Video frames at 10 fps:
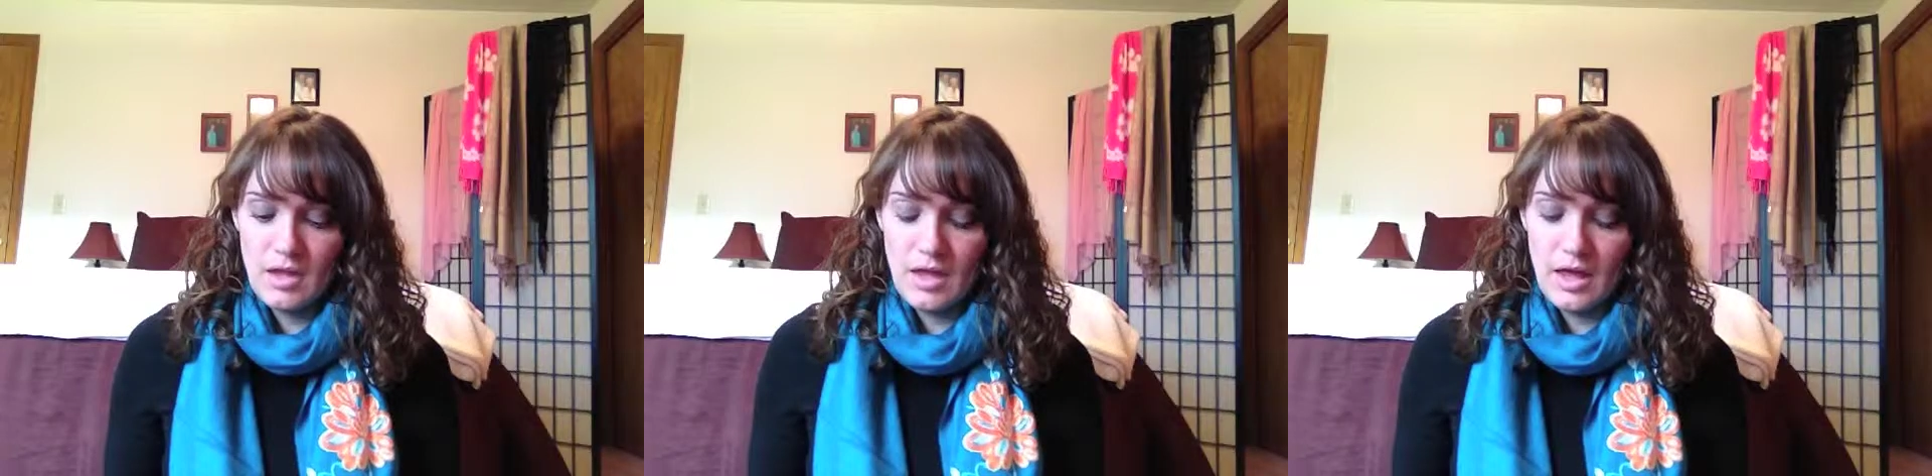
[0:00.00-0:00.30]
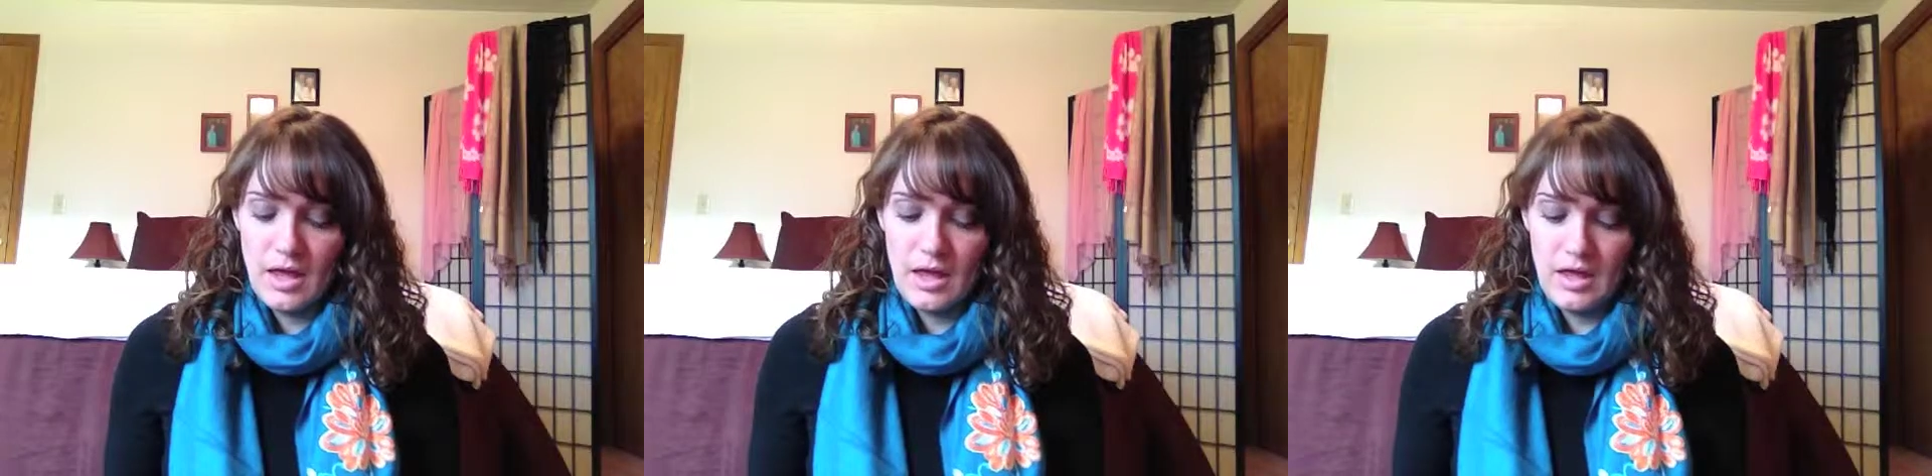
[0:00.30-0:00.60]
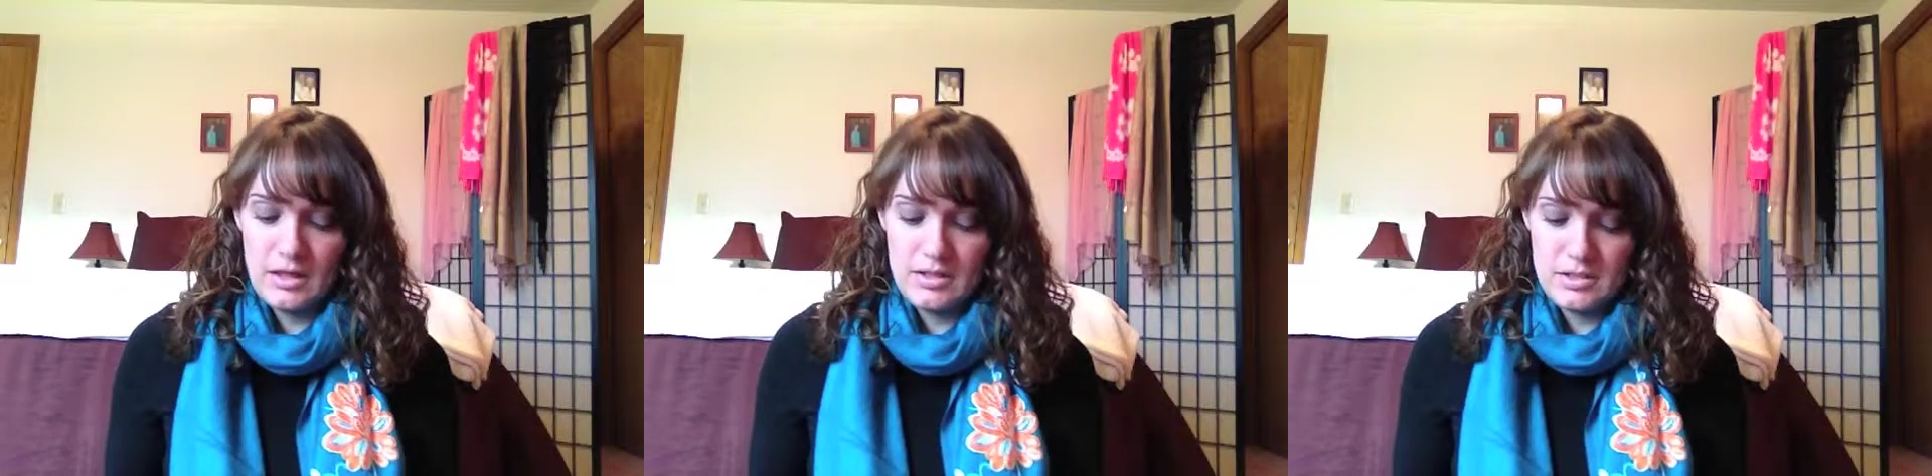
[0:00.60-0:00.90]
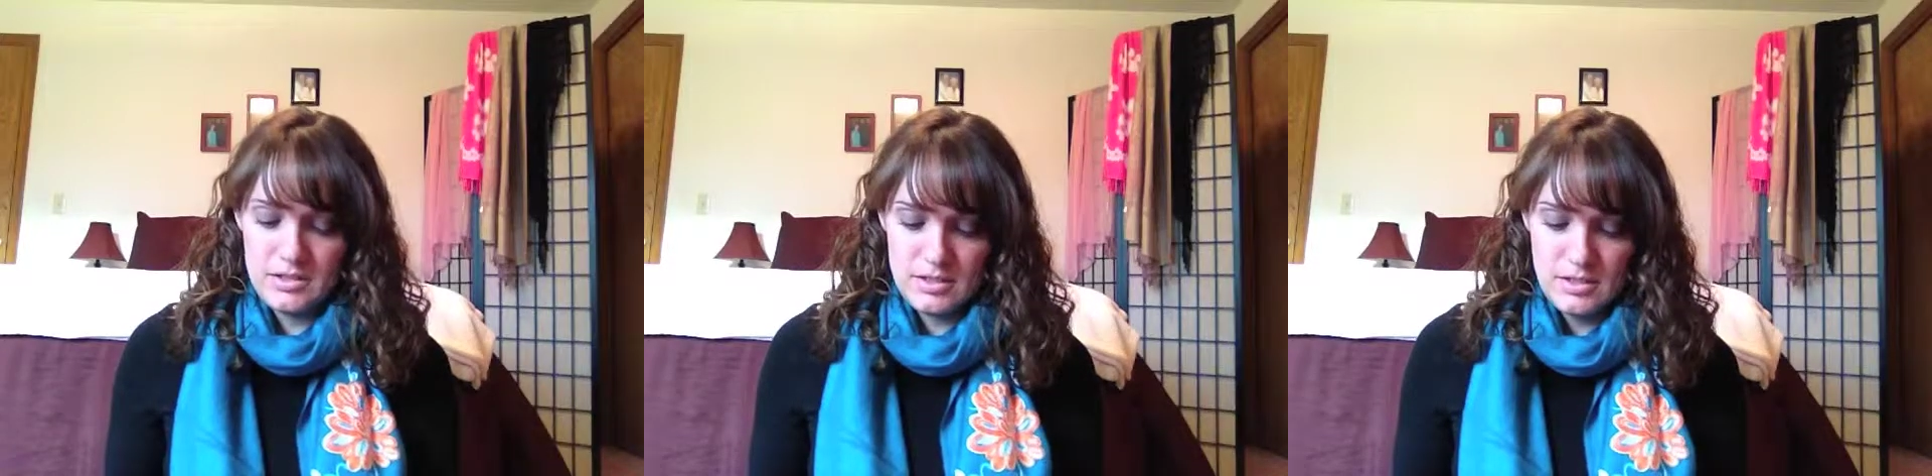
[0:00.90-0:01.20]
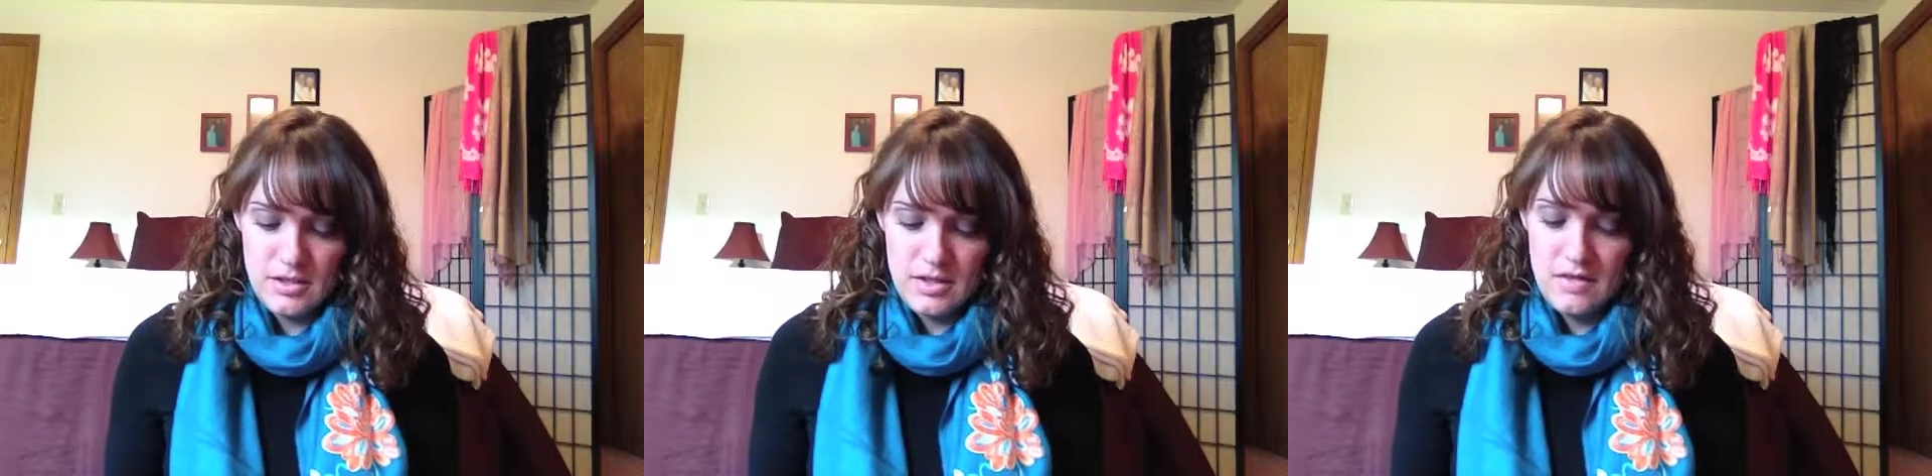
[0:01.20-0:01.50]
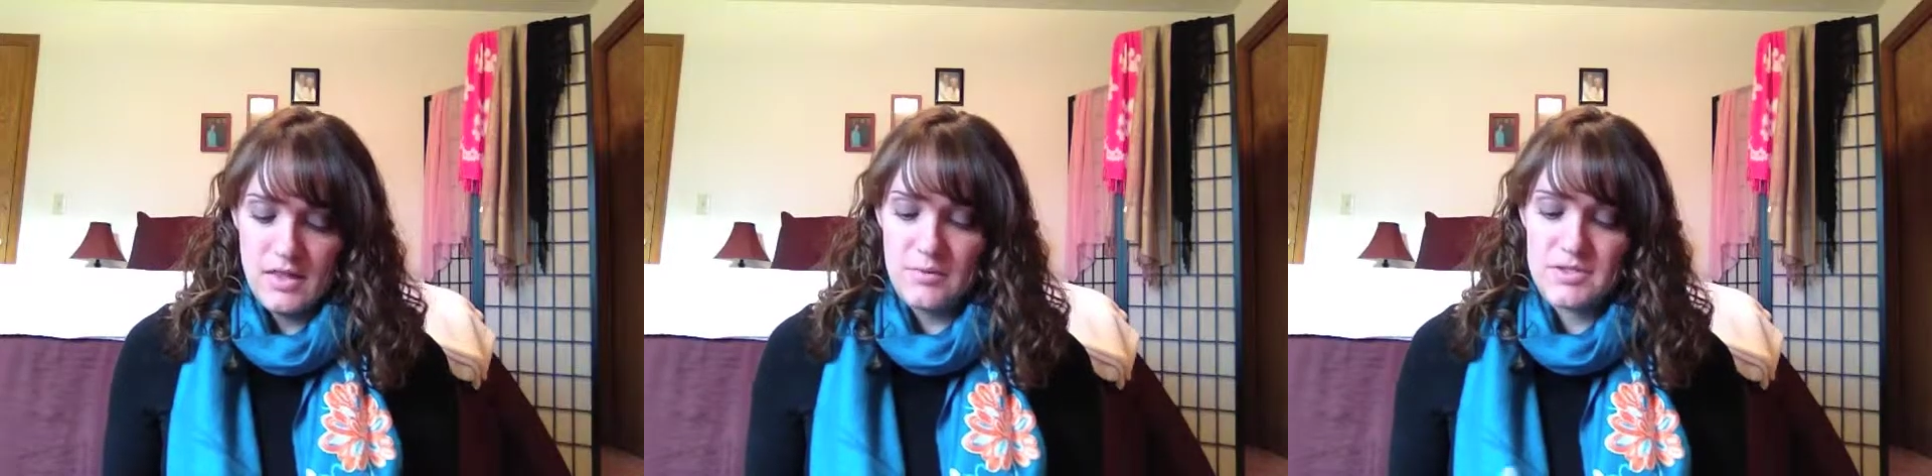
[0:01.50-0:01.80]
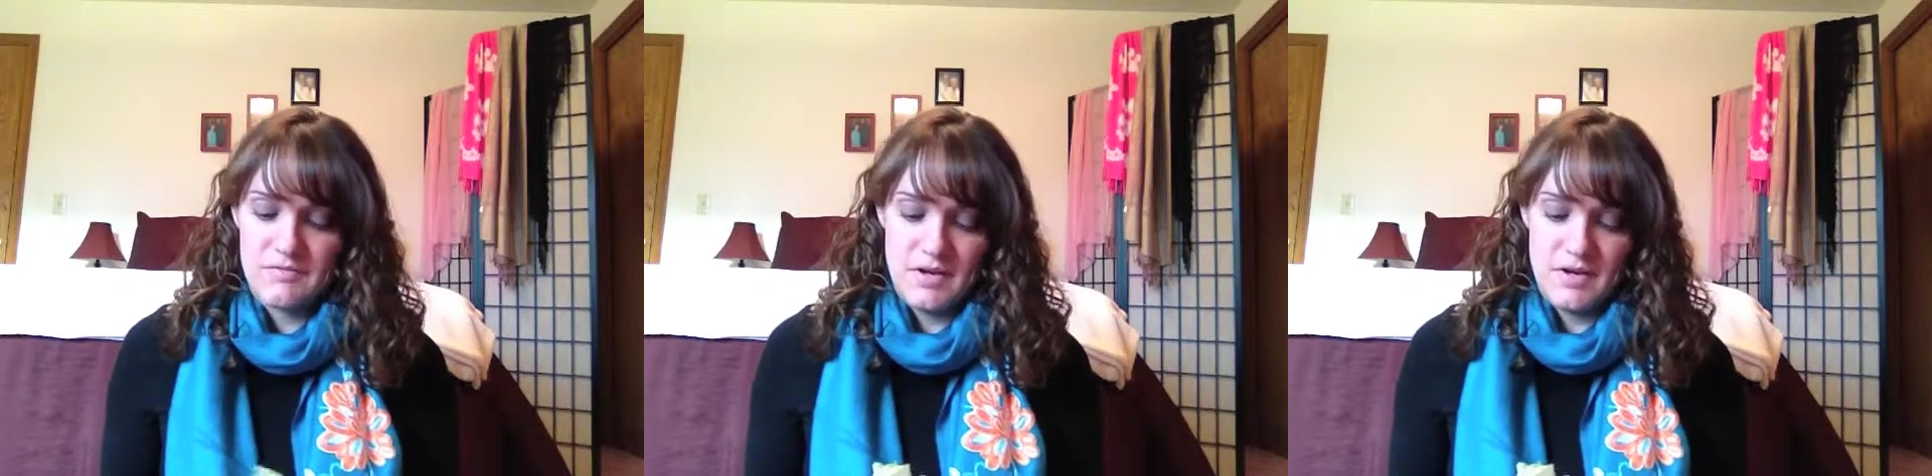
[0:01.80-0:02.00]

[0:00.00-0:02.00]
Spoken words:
And there was a